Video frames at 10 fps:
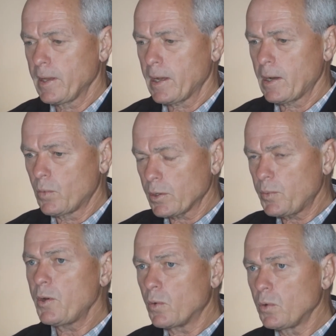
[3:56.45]
And what
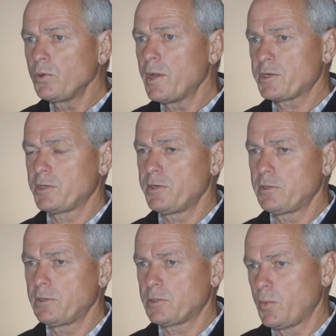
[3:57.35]
we all naturally
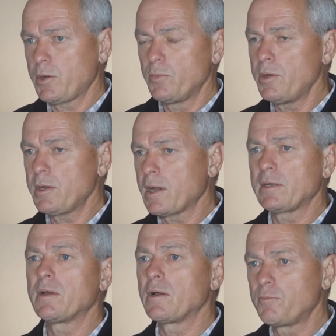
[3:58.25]
do is we
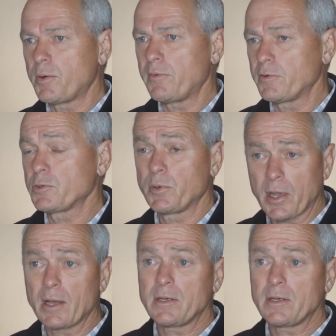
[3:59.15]
communicate our own preference without